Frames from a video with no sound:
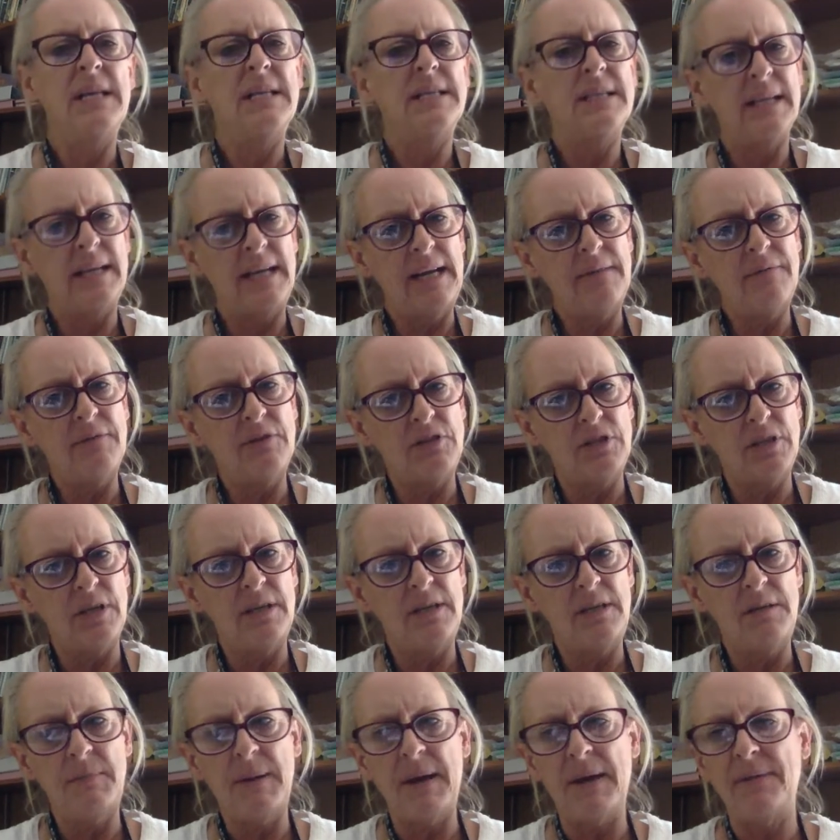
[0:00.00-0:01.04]
Did I ever tell
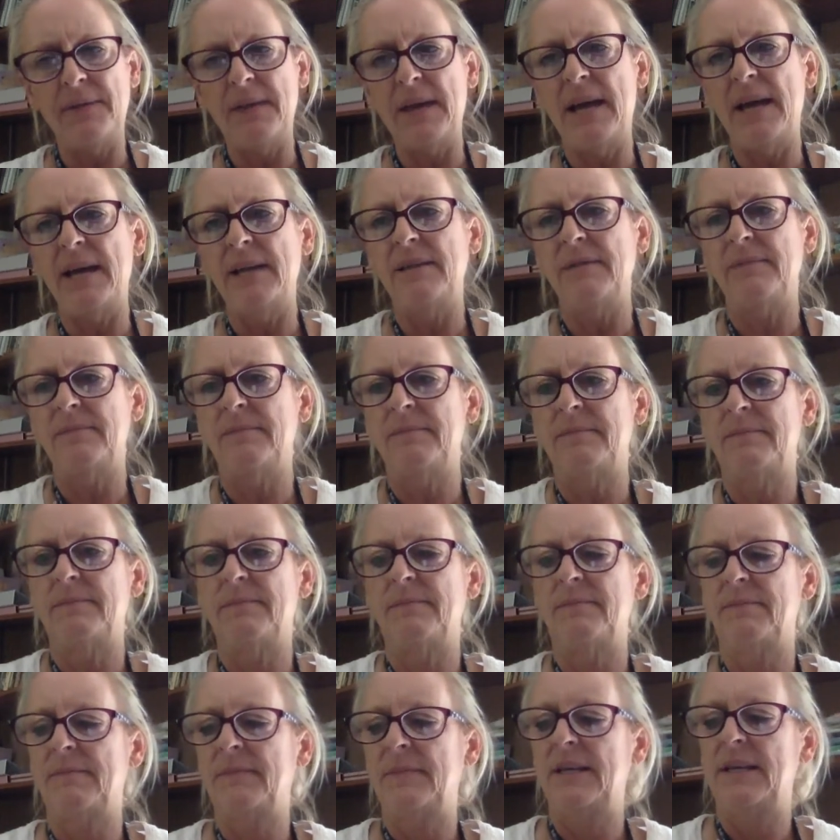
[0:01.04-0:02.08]
you about that?
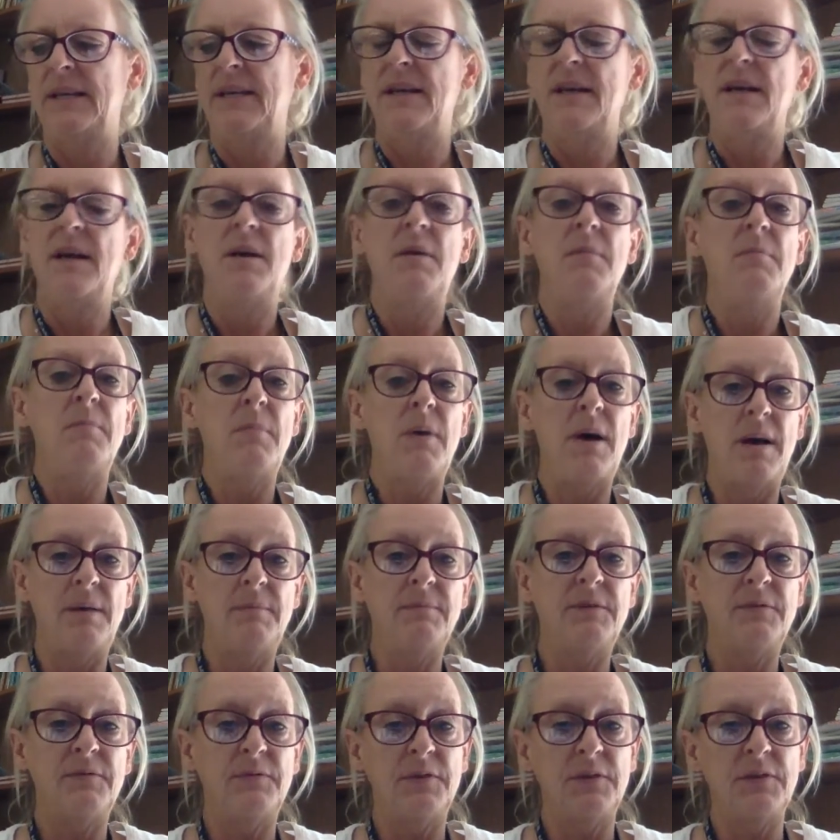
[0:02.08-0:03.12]

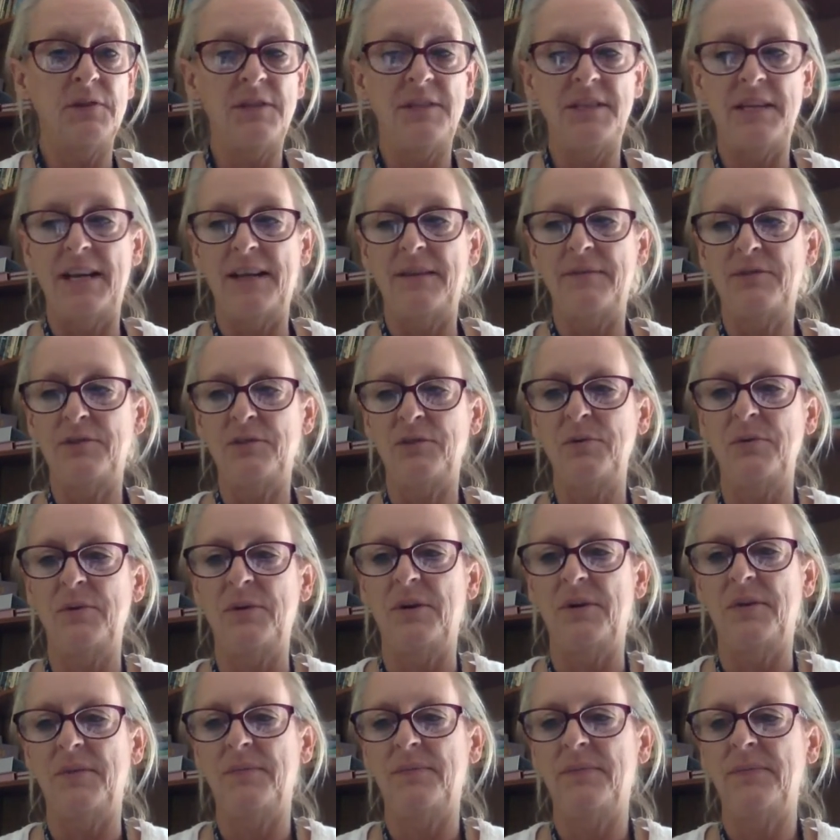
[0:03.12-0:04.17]
Mom's first day of
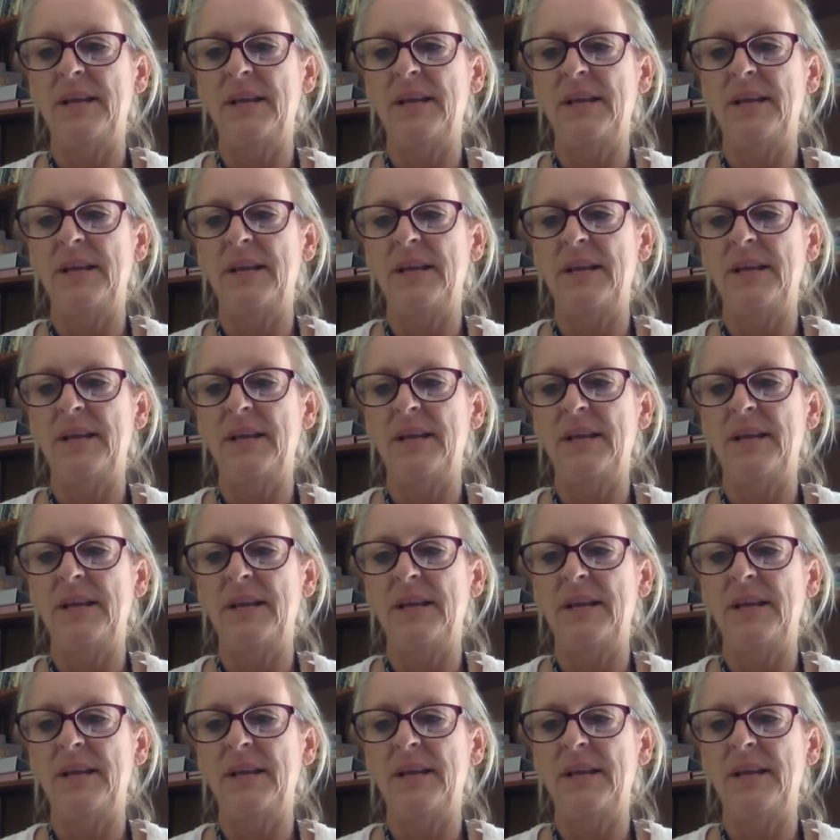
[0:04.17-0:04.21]
school.